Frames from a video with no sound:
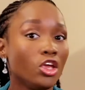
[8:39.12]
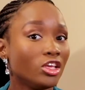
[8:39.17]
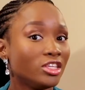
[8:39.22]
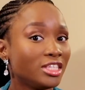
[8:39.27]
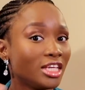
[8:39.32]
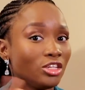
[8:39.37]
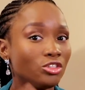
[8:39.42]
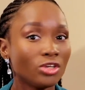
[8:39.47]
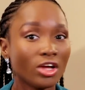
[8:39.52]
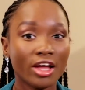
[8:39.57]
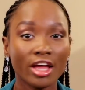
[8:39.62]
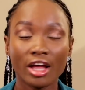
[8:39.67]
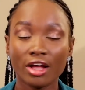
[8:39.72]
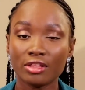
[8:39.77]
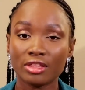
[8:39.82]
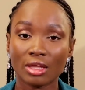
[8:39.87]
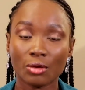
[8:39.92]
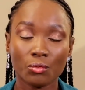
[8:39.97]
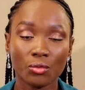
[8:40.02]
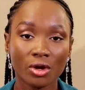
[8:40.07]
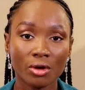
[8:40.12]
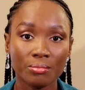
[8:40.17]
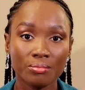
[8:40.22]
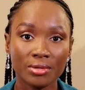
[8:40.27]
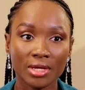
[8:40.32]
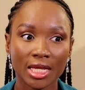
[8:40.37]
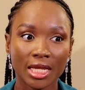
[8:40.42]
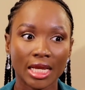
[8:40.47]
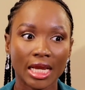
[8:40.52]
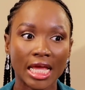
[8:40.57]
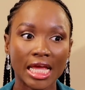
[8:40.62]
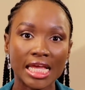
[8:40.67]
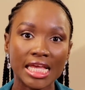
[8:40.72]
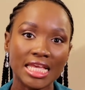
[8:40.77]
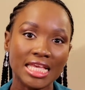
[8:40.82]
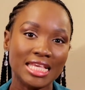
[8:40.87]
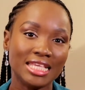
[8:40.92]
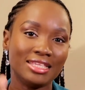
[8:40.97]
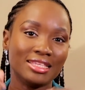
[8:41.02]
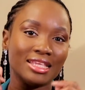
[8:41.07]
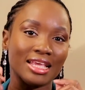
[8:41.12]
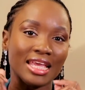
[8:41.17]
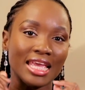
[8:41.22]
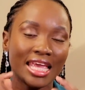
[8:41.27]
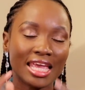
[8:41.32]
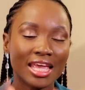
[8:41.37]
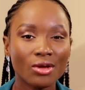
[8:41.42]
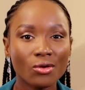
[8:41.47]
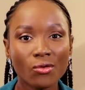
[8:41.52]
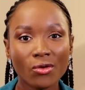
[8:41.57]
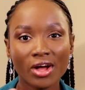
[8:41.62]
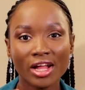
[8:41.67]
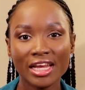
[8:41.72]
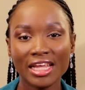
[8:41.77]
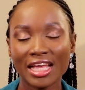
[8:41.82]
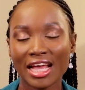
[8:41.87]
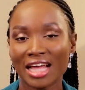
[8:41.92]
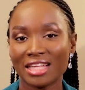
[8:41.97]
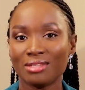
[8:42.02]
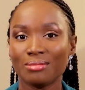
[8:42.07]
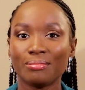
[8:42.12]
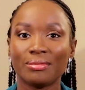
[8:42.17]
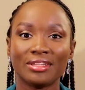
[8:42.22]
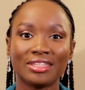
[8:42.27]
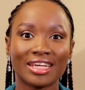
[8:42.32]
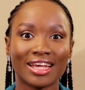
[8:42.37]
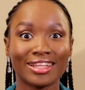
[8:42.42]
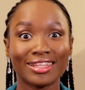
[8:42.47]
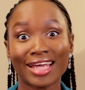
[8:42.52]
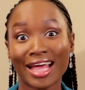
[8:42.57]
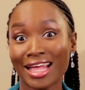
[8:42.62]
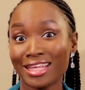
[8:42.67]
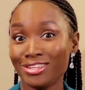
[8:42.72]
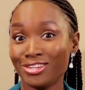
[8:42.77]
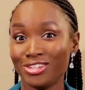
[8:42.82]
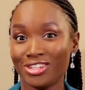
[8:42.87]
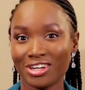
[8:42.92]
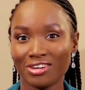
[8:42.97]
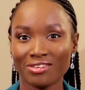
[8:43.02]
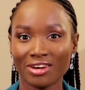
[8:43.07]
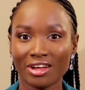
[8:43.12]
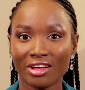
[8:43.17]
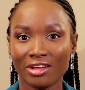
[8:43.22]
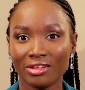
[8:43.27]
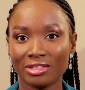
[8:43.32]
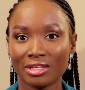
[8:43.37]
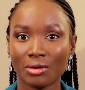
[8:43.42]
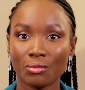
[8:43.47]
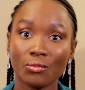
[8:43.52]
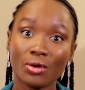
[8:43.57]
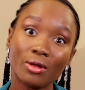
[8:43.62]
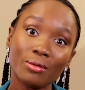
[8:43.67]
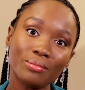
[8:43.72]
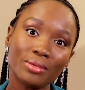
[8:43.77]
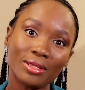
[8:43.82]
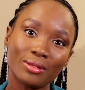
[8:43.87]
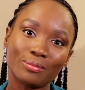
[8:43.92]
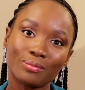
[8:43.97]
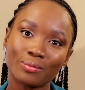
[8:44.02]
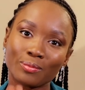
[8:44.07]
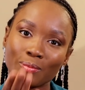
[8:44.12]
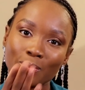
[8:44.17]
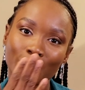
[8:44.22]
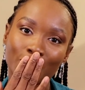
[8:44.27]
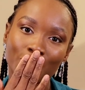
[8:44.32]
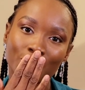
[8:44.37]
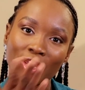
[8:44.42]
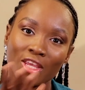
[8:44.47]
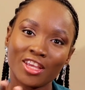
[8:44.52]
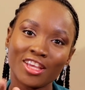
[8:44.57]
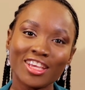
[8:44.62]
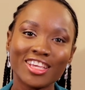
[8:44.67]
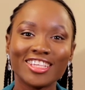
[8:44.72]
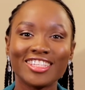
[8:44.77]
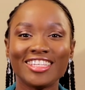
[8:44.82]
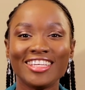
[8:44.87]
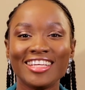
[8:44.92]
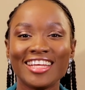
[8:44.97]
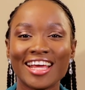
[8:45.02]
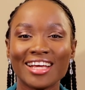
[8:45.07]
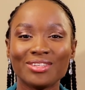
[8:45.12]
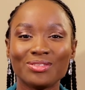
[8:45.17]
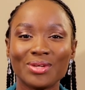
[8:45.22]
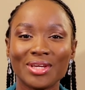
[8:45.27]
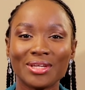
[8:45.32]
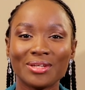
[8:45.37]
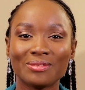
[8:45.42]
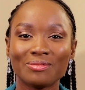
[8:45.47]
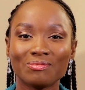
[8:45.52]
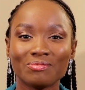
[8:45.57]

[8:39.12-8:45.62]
your sexual health and well-being is equally as important as your general health and well-being. See you next week.